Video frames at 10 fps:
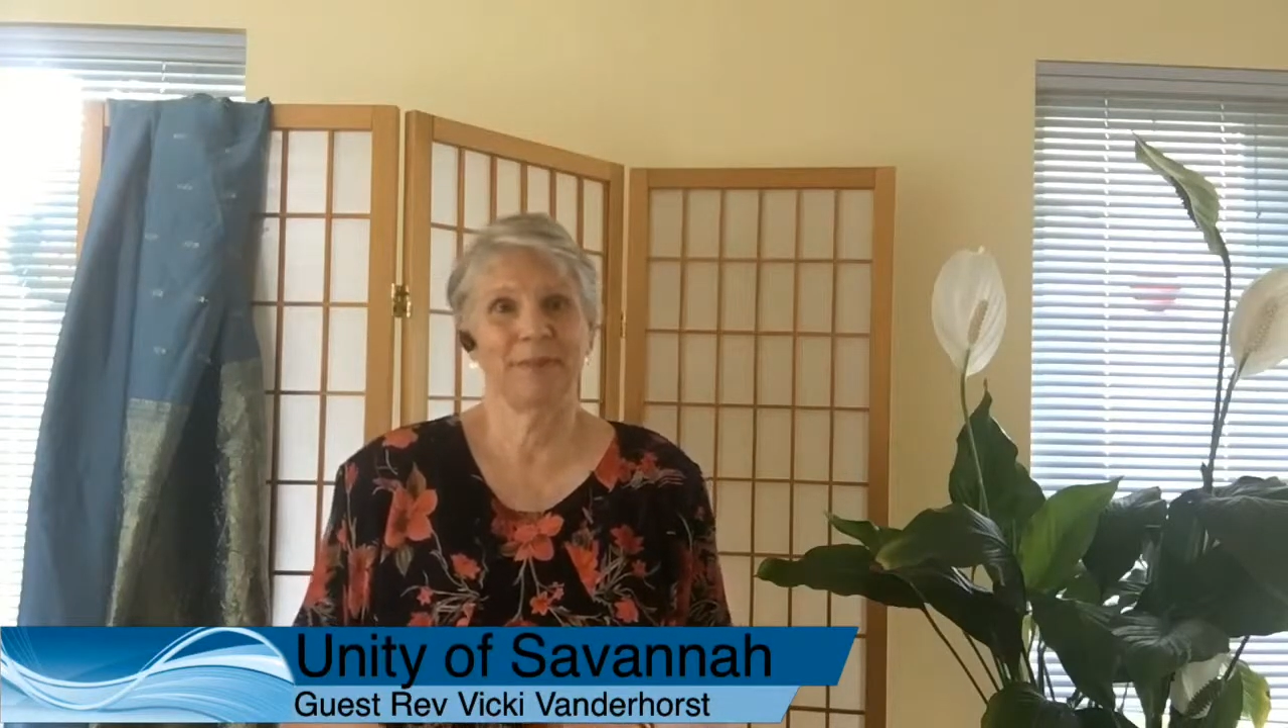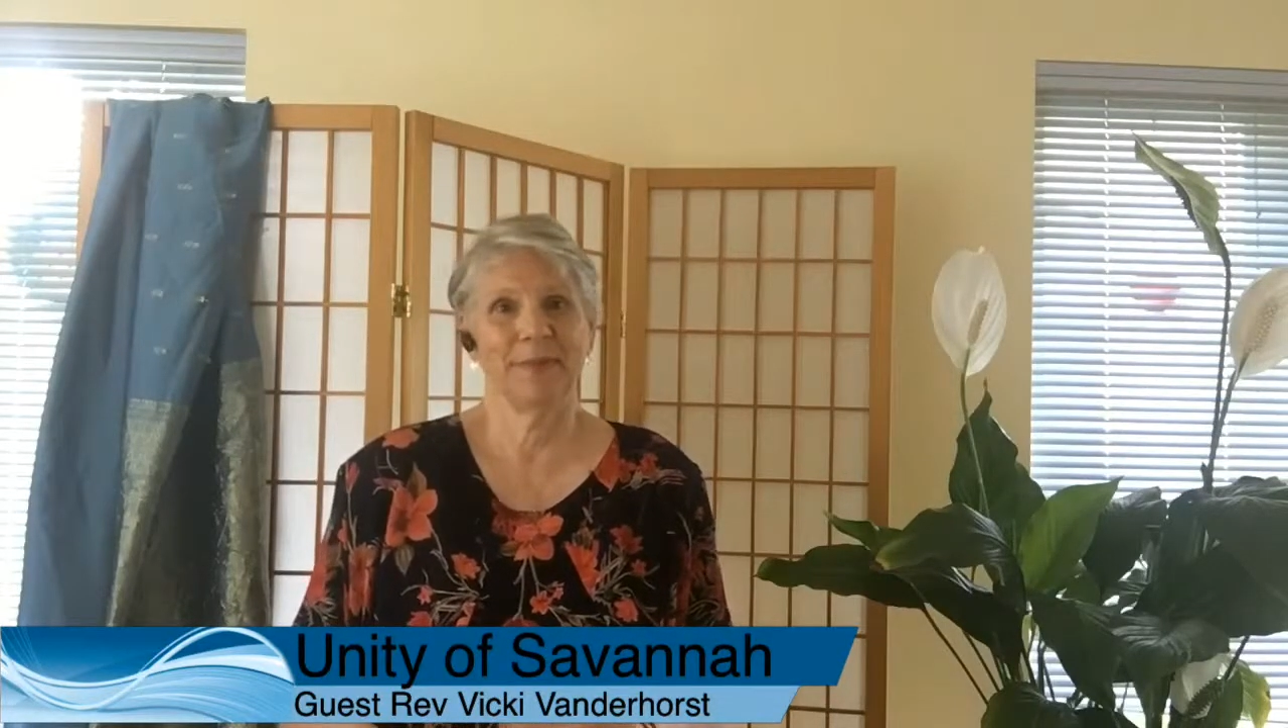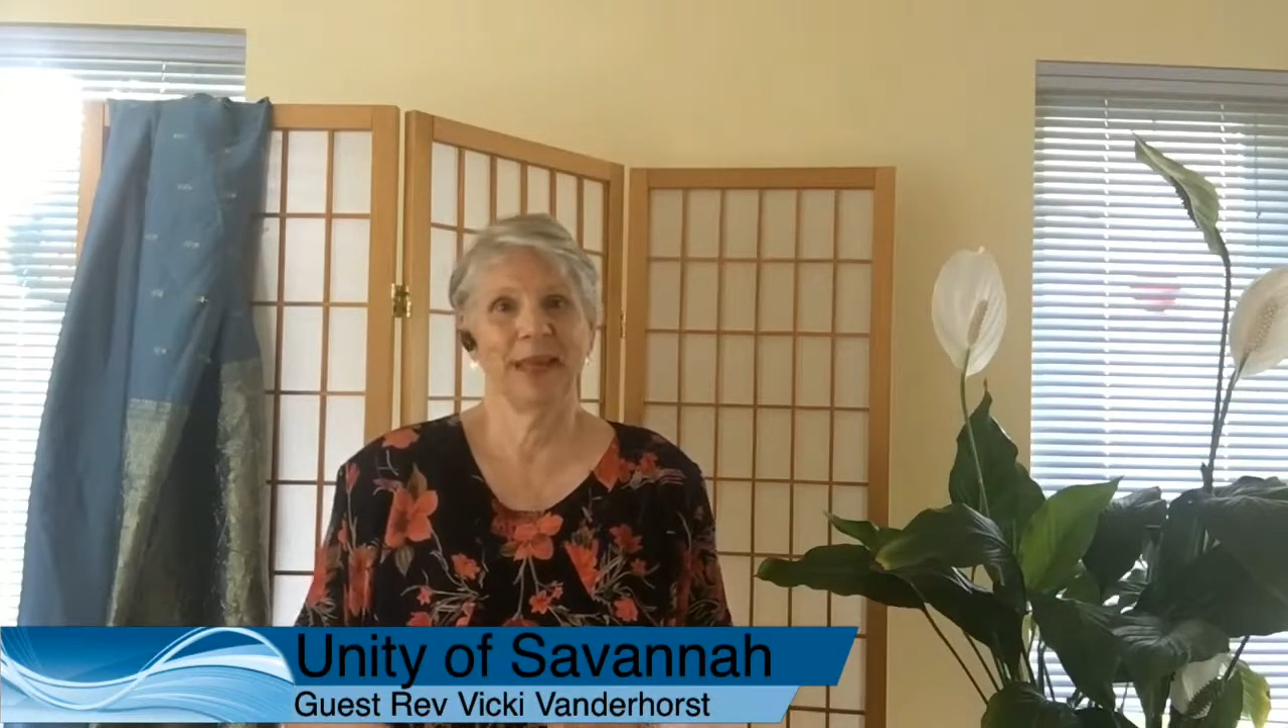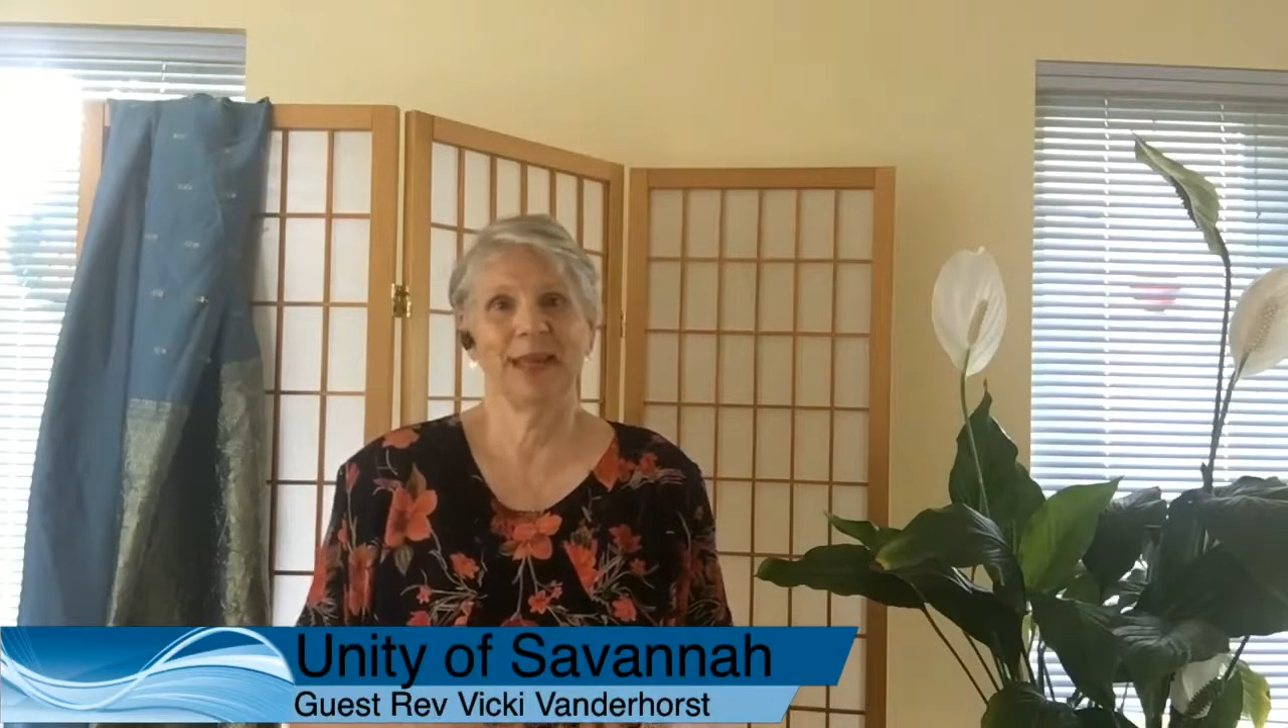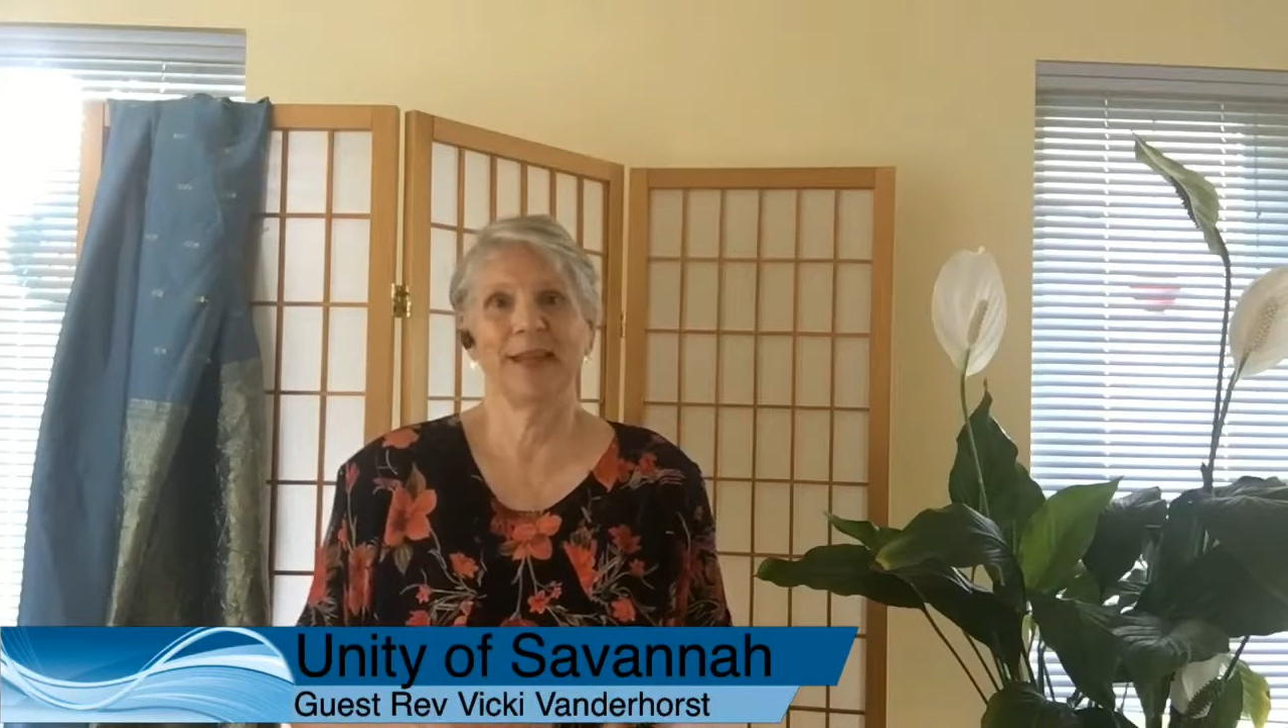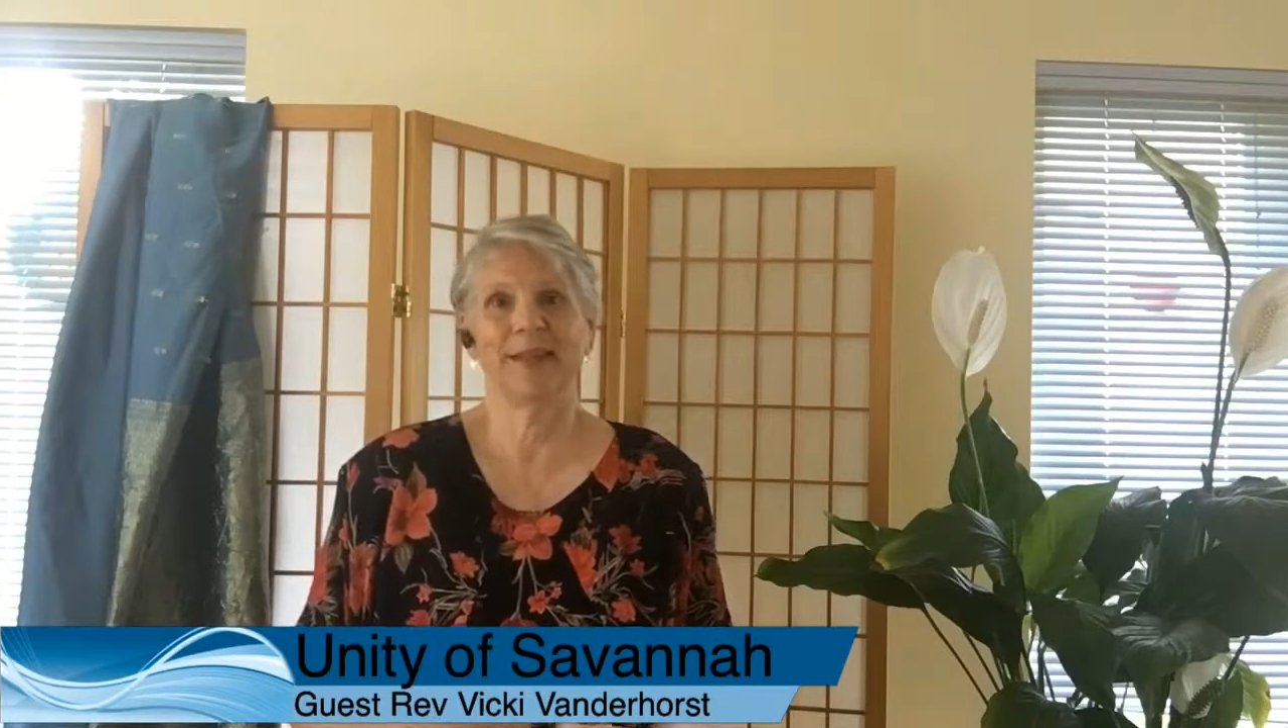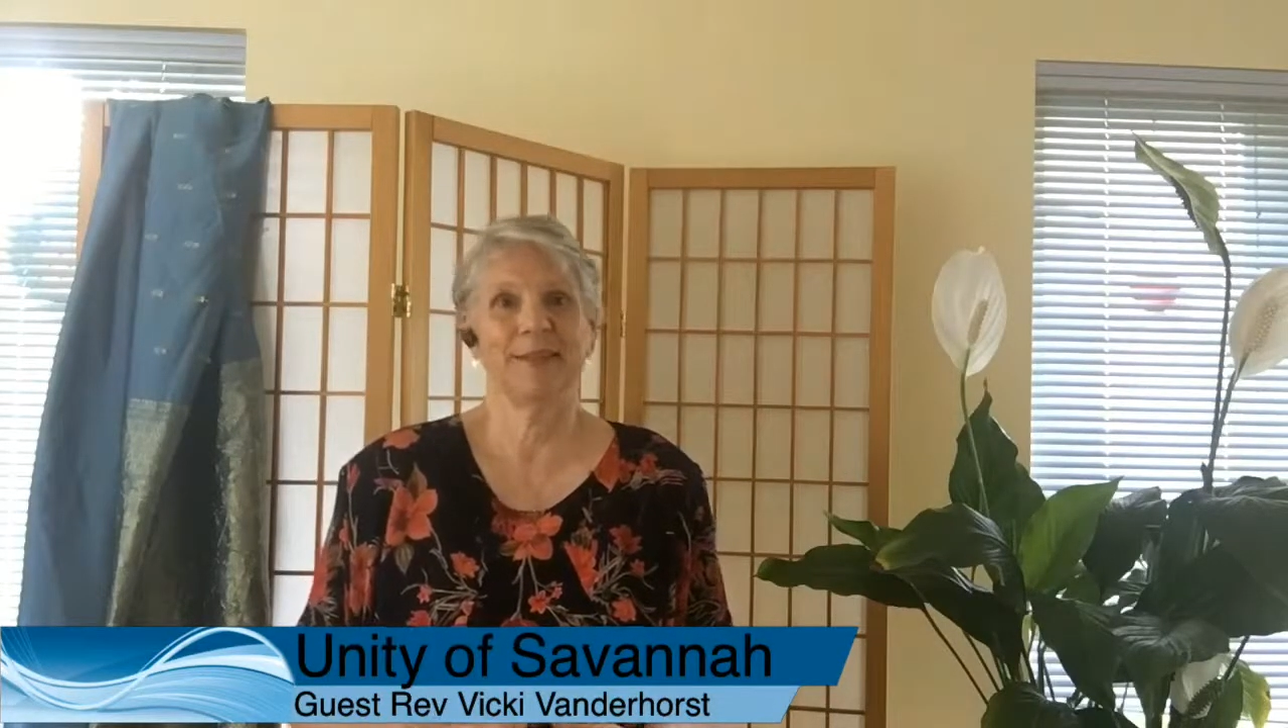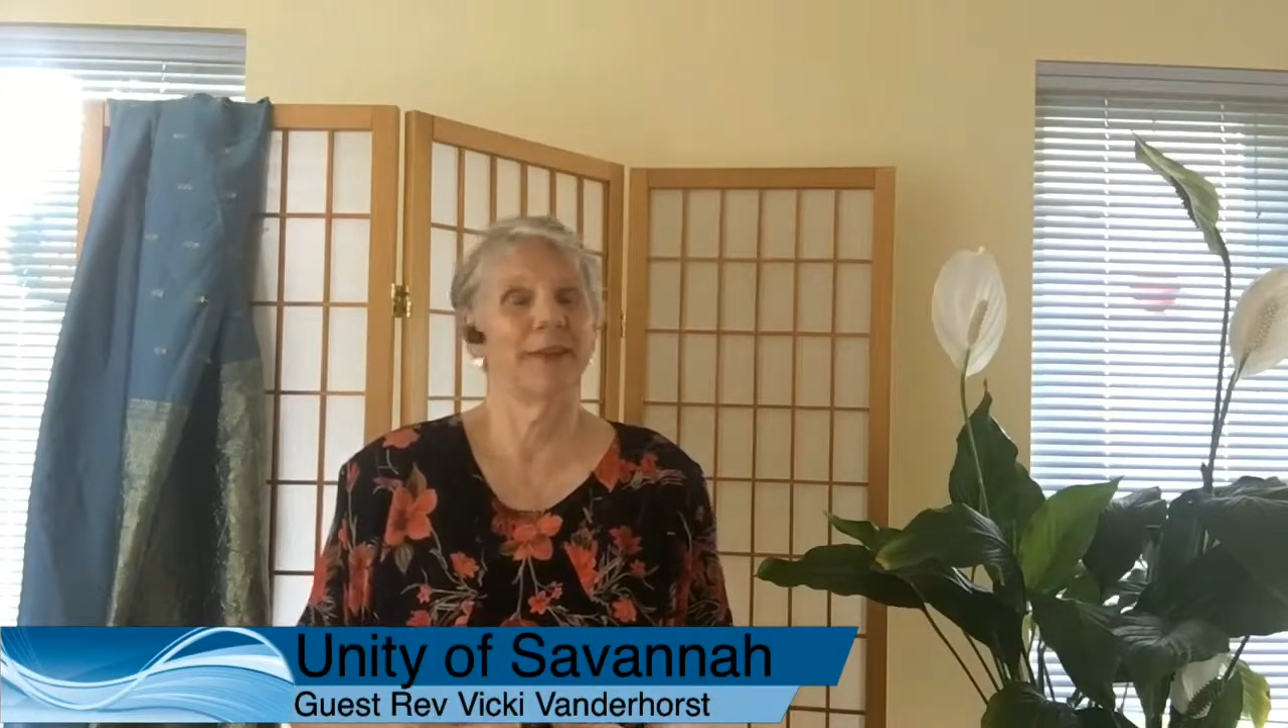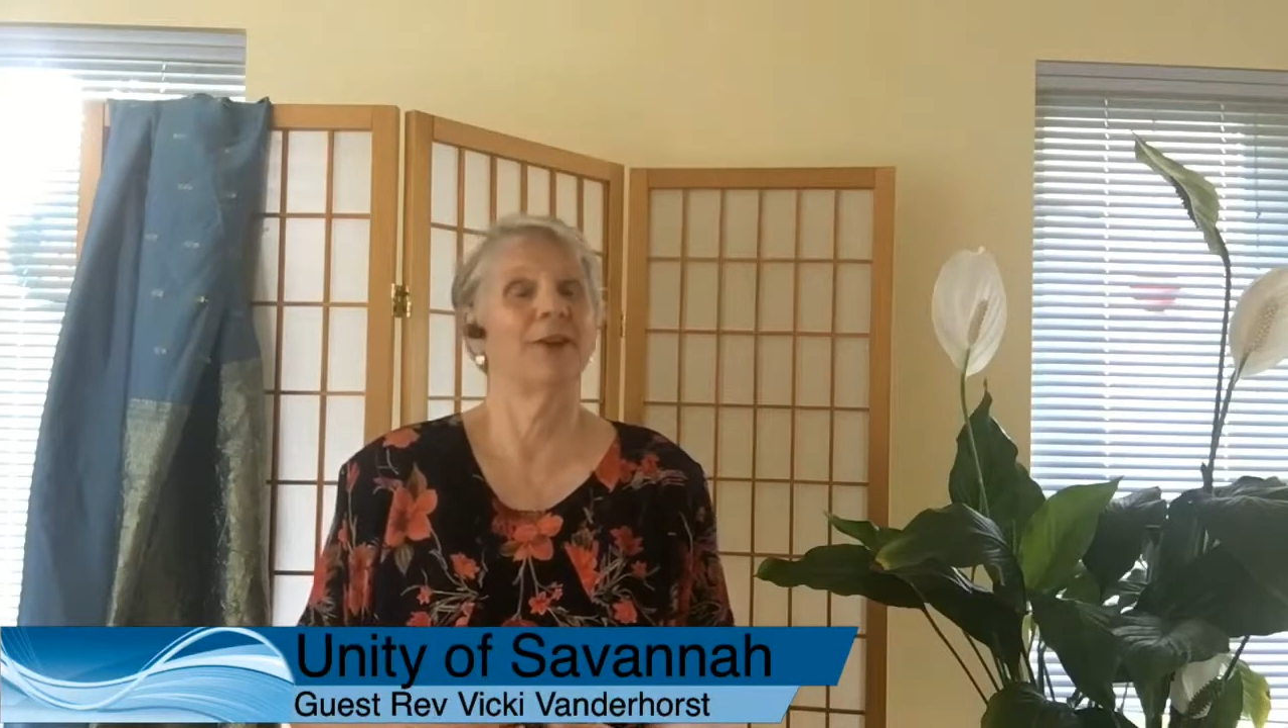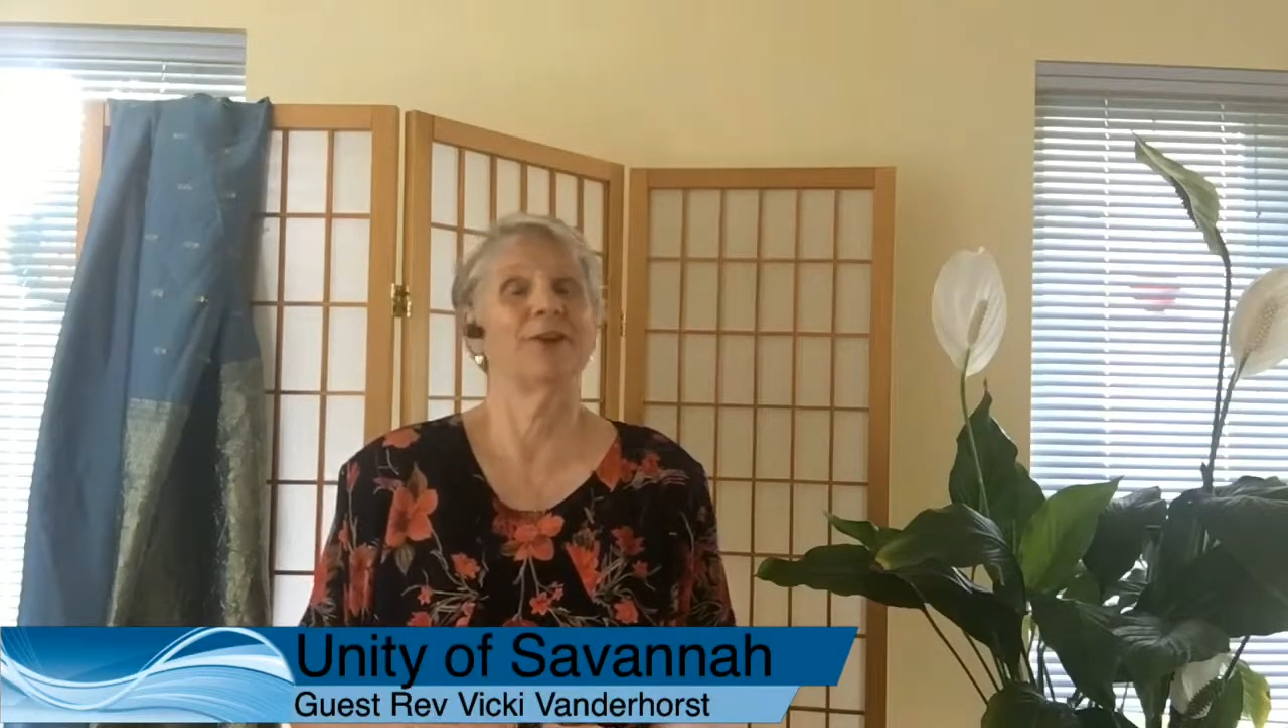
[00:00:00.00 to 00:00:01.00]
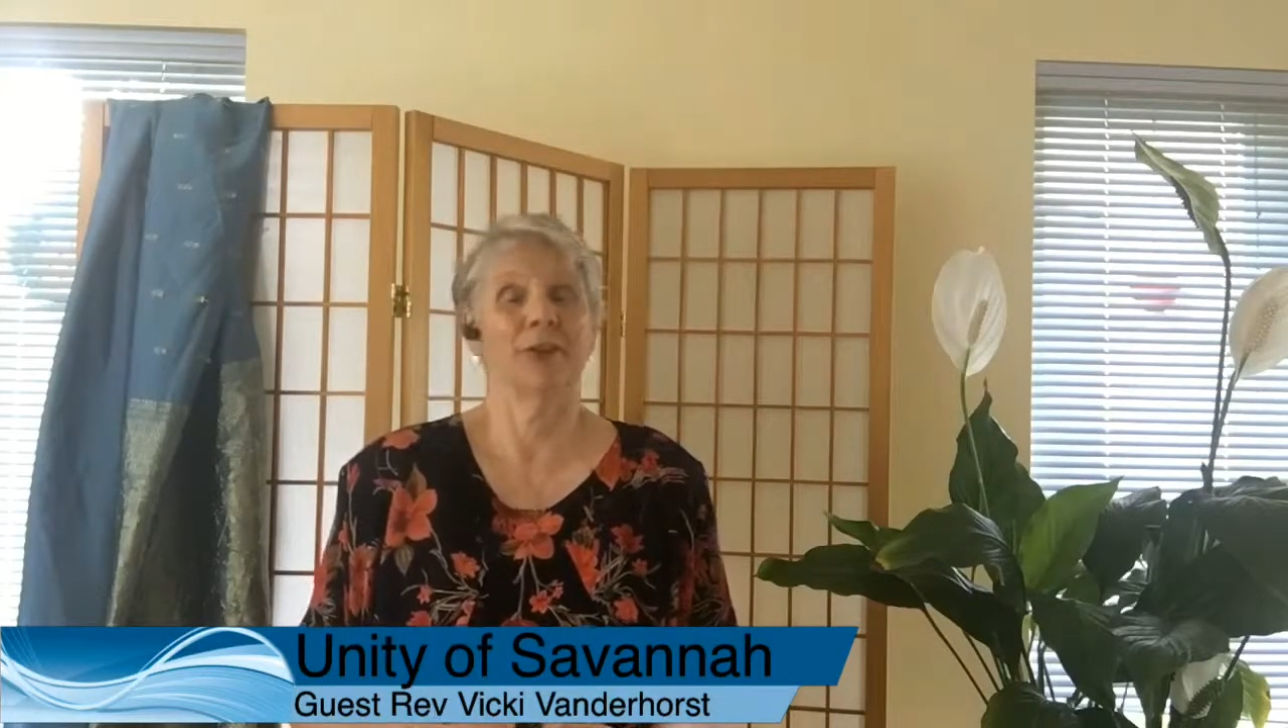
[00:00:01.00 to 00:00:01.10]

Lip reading: that is there